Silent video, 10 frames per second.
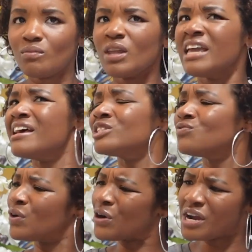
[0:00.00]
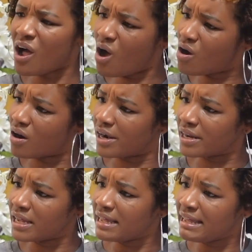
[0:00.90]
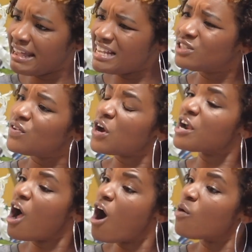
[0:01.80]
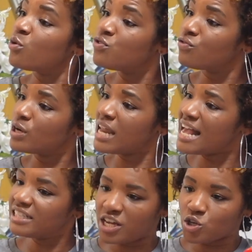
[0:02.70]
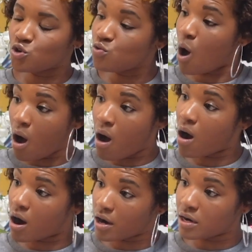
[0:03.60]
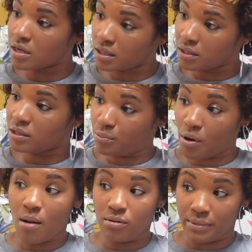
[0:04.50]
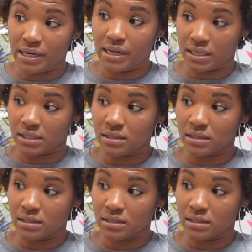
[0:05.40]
And that's very hard. It's very hard when you realize that you are the problem in this.